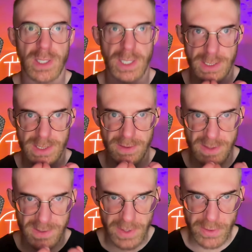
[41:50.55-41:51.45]
it's
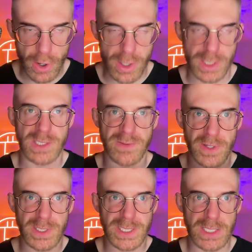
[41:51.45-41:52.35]
it's very hard, it's
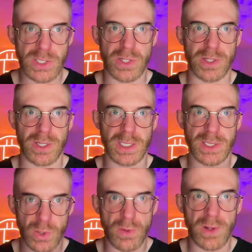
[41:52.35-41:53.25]
very center, the
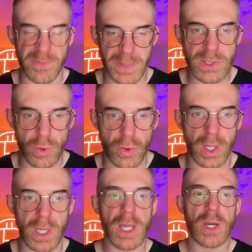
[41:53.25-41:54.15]
soul of Bitcoin,